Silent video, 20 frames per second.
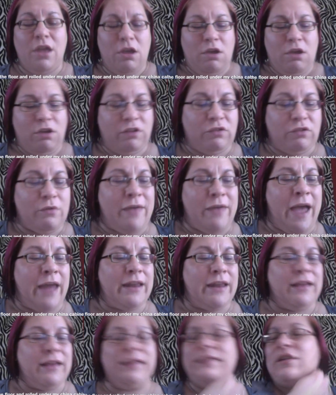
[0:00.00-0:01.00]
So
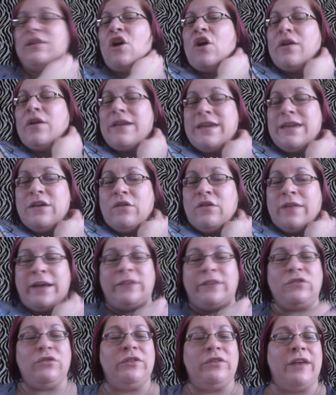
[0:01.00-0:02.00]
that is our Kegel
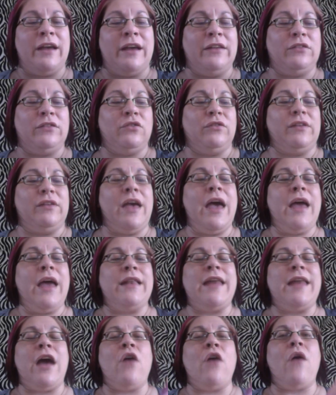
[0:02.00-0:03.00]
exercisers.
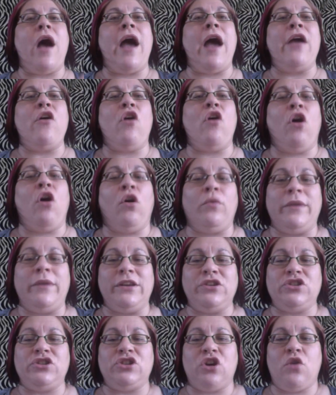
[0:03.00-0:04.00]
Now, I
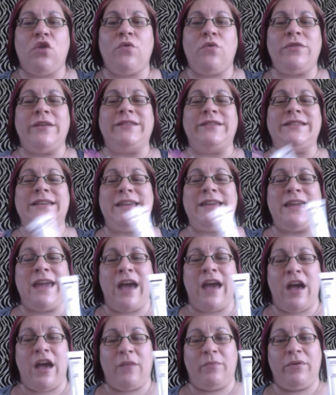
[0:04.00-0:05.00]
always show the
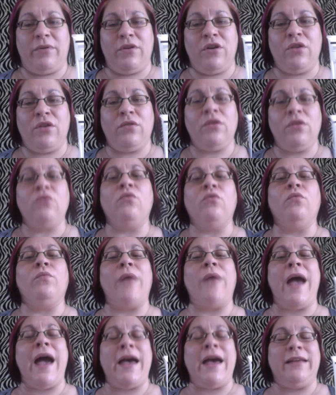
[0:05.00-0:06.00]
tee-up
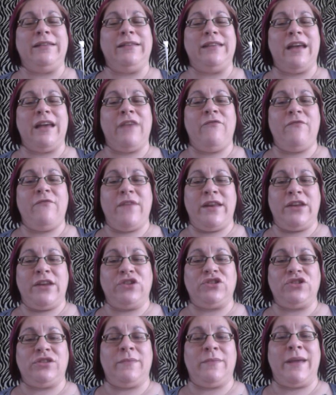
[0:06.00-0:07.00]
as a
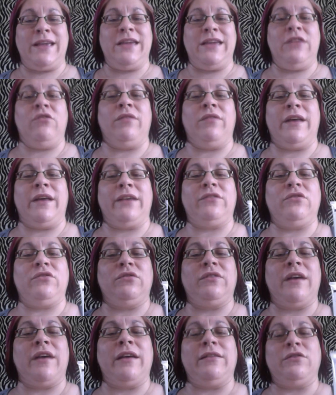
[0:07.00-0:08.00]
finish to my Kegel
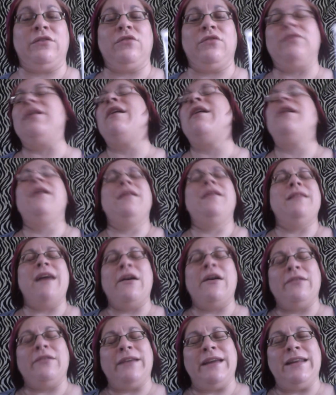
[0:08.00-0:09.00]
exercisers.
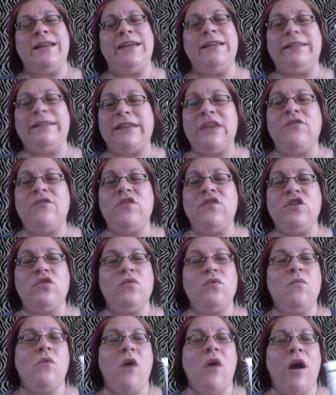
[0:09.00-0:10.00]
Now, ladies, if
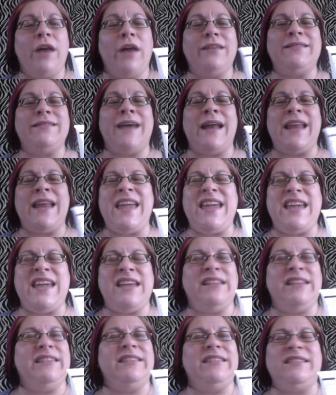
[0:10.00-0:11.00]
you want that
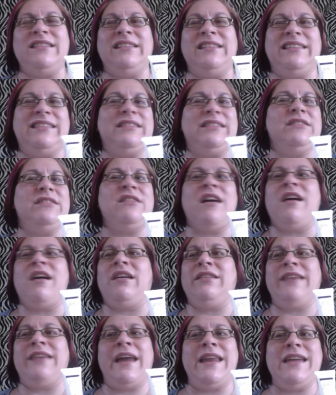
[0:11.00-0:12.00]
instant
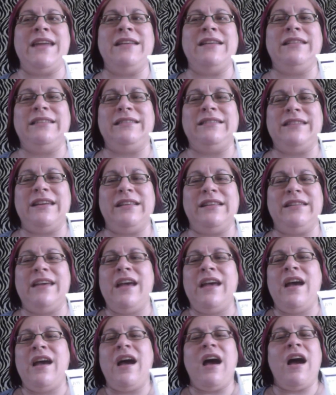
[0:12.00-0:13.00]
snug, that instant,
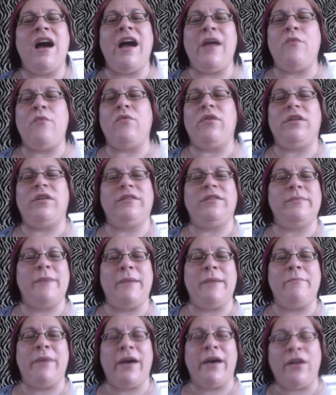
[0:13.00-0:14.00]
I worked
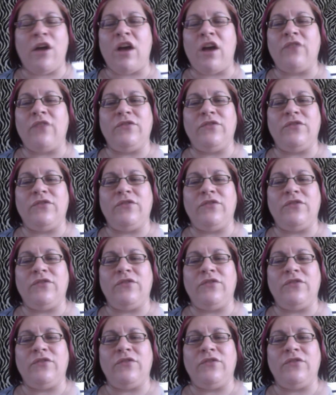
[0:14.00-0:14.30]
my butt off